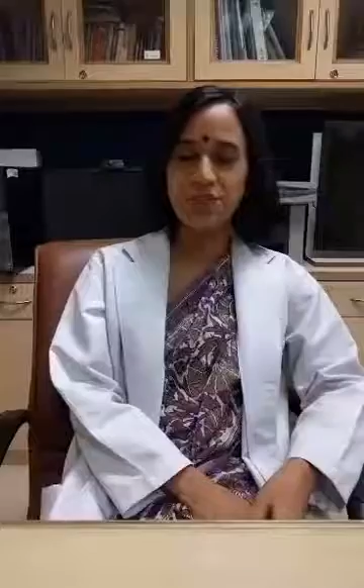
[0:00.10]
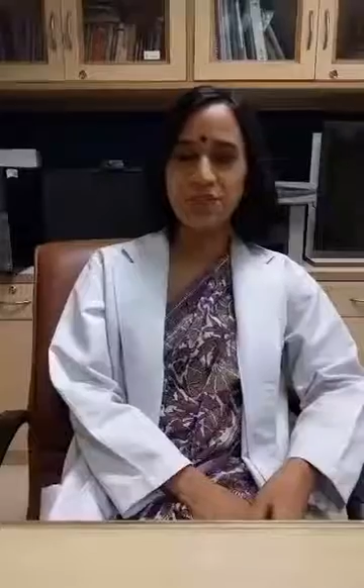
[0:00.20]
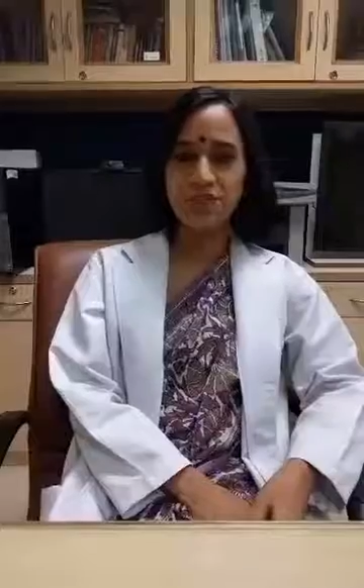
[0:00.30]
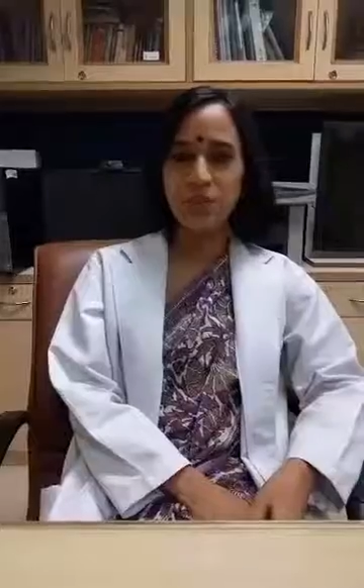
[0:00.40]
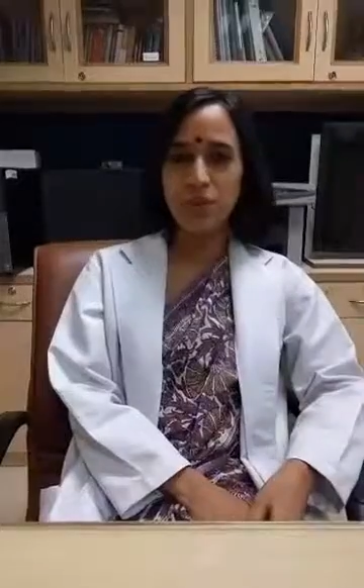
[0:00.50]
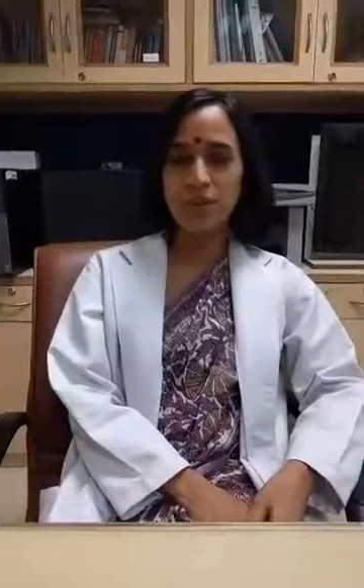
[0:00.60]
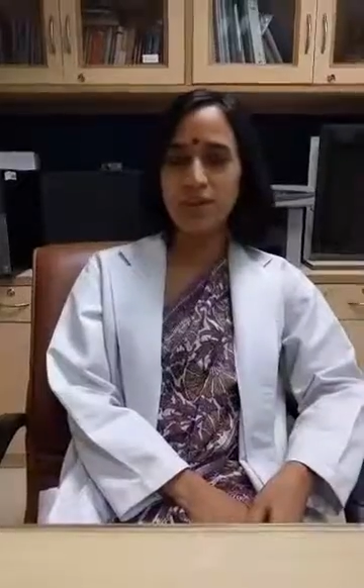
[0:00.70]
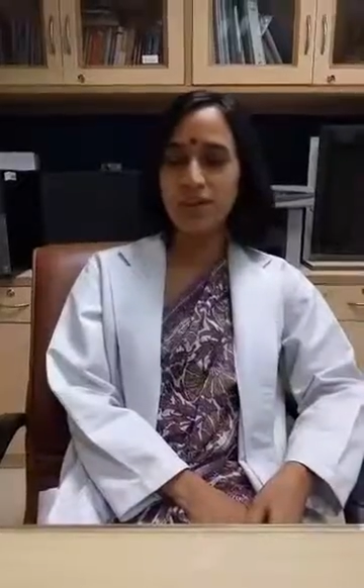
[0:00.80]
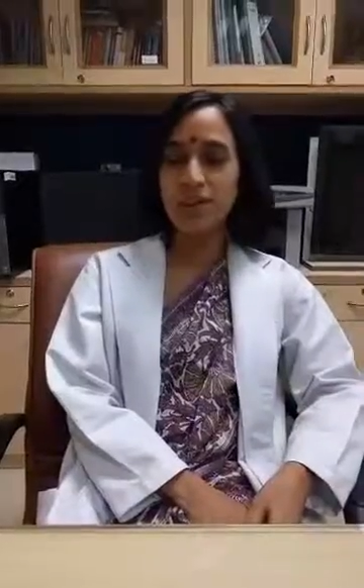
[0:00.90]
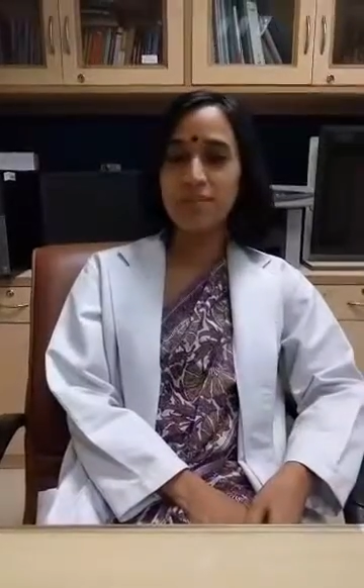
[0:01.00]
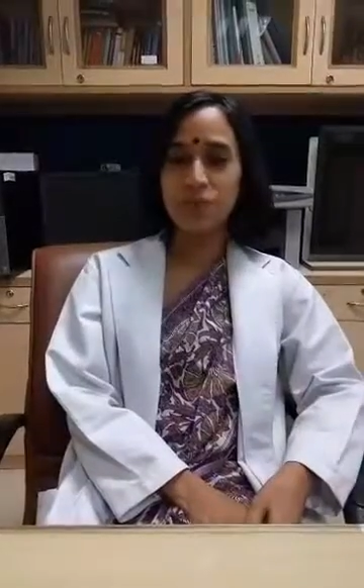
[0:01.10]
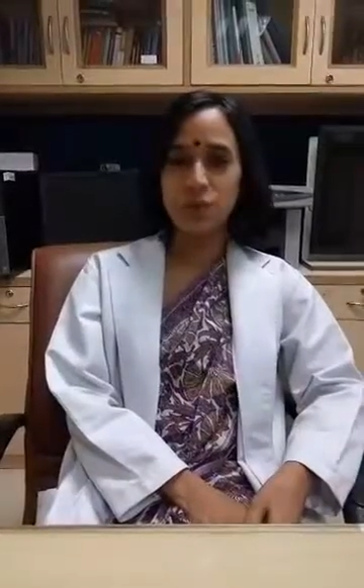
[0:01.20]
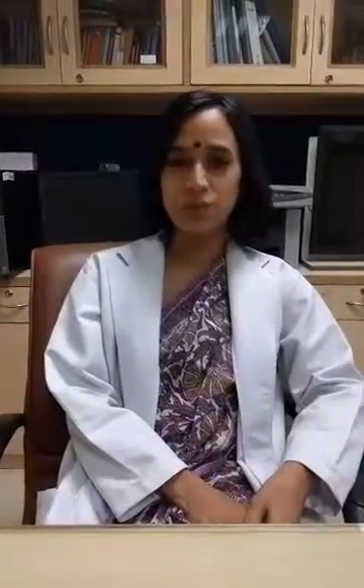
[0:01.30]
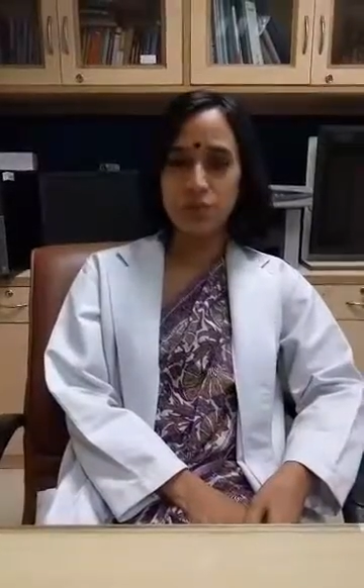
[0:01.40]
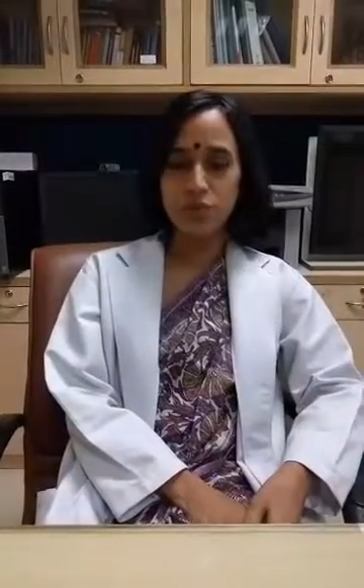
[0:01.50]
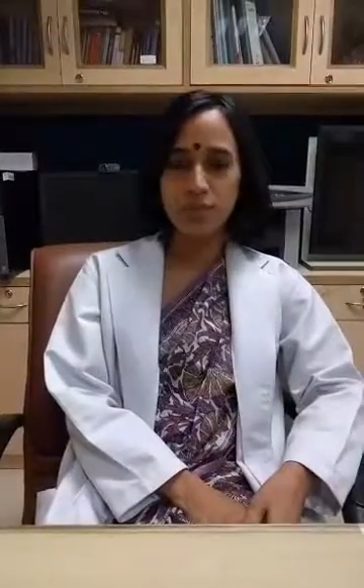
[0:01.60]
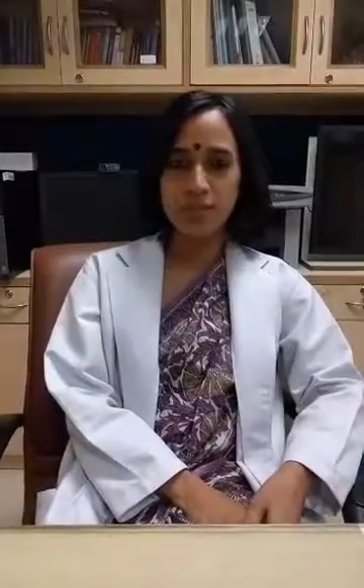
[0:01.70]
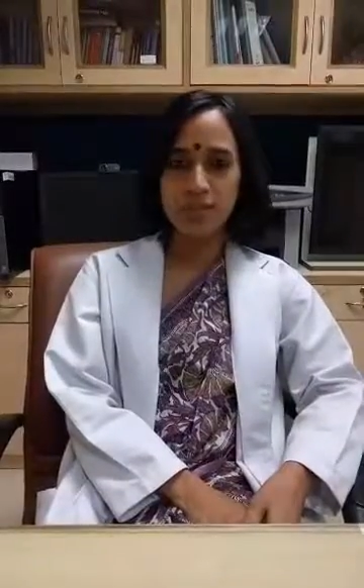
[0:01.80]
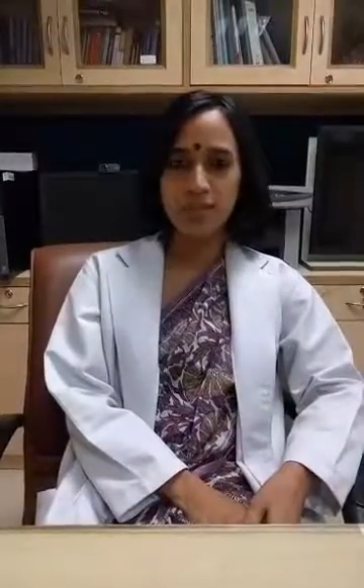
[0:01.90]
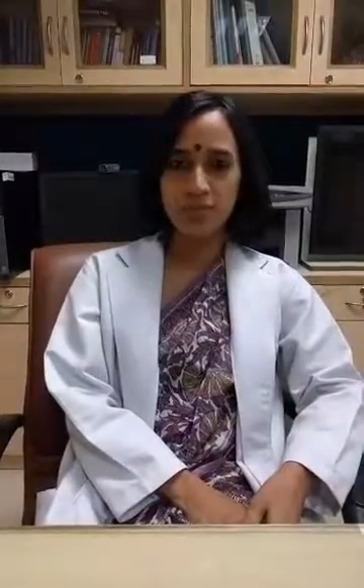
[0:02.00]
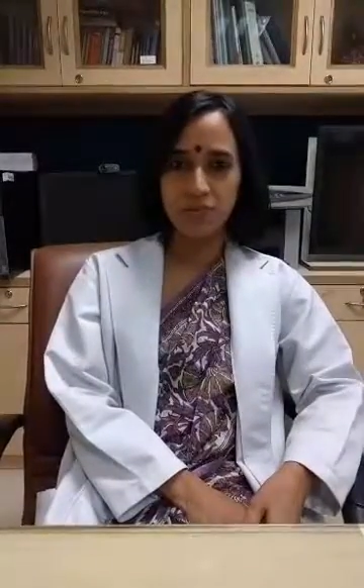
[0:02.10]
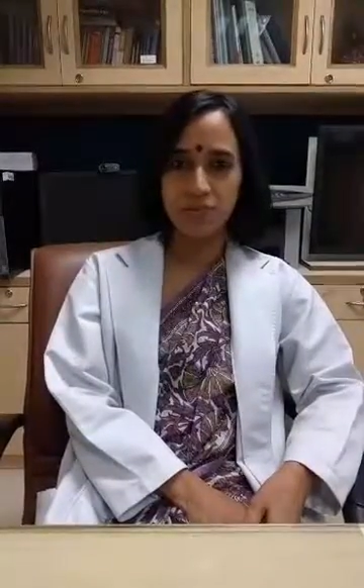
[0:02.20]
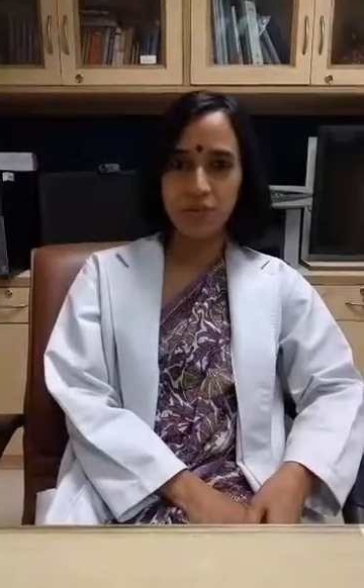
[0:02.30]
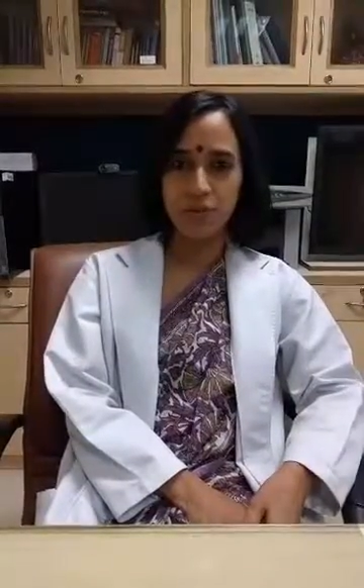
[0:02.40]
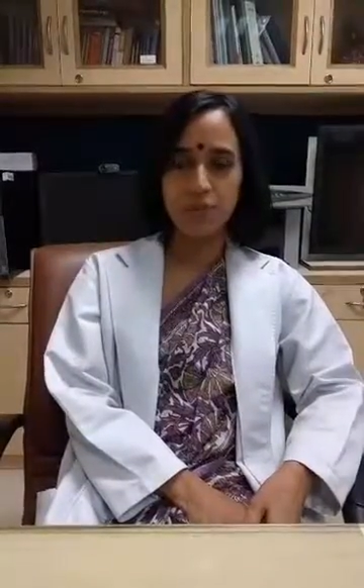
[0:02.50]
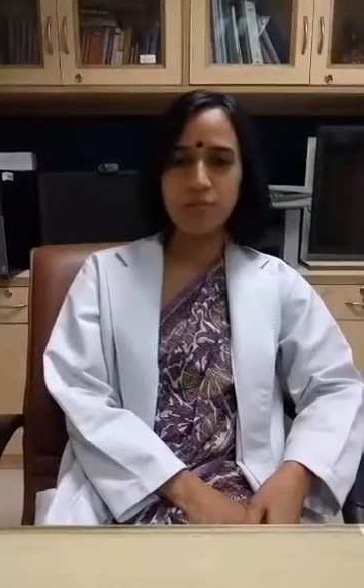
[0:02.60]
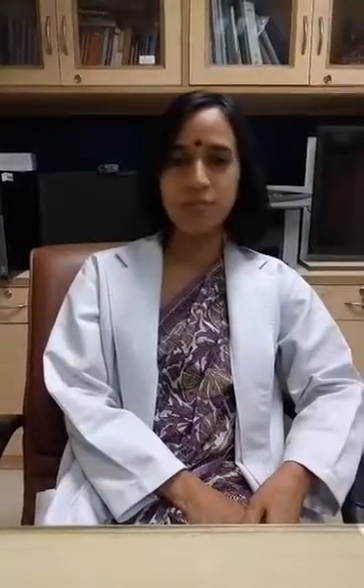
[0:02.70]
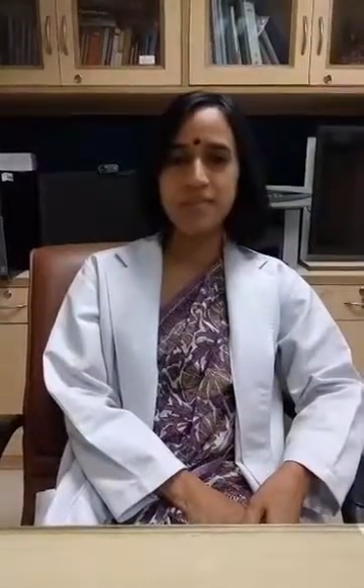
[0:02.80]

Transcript: everyone. I'm Dr. Ruma Satwik from